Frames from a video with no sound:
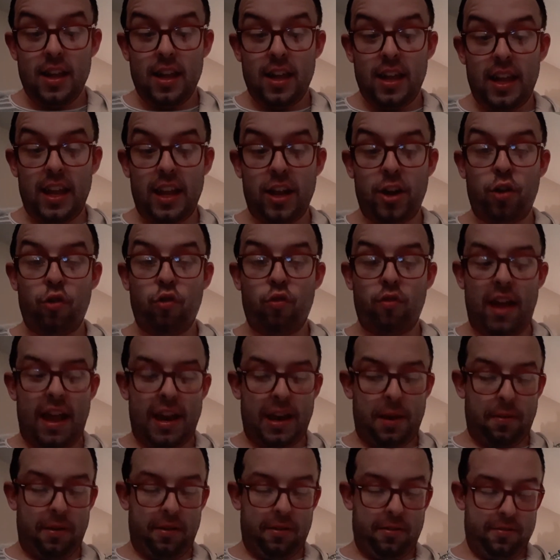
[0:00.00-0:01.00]

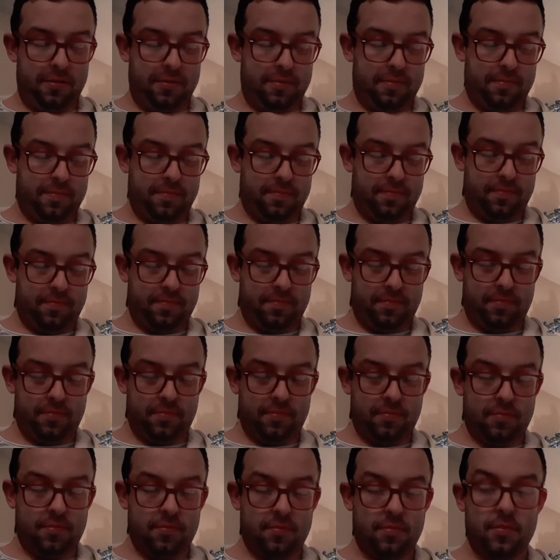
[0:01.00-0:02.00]
Incredible.
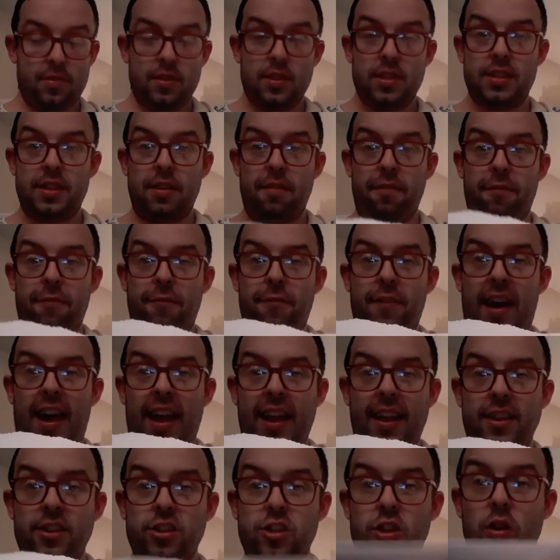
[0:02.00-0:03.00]
Is it
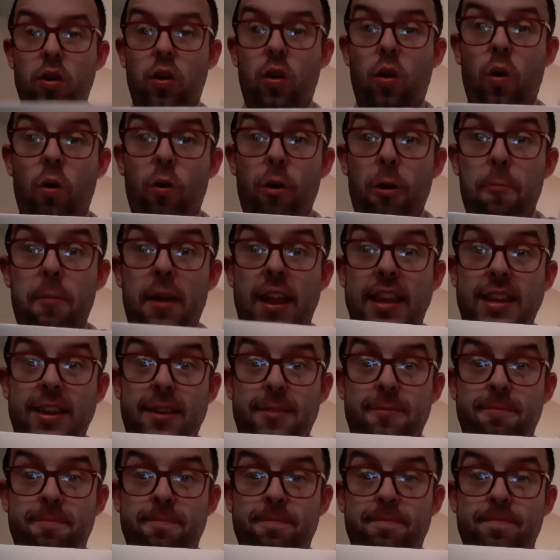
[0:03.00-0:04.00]
fact or
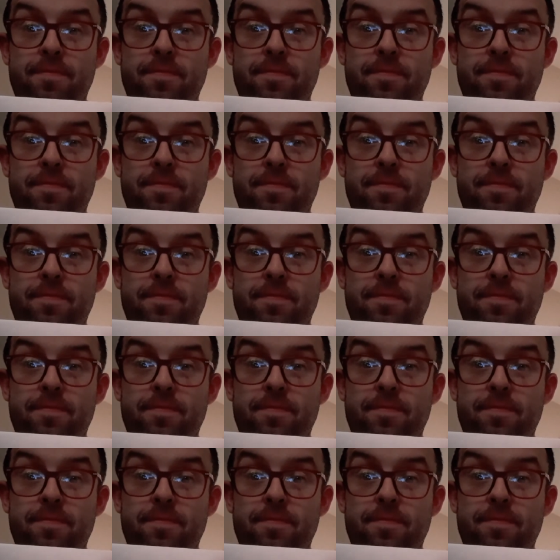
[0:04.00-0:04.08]
opinion?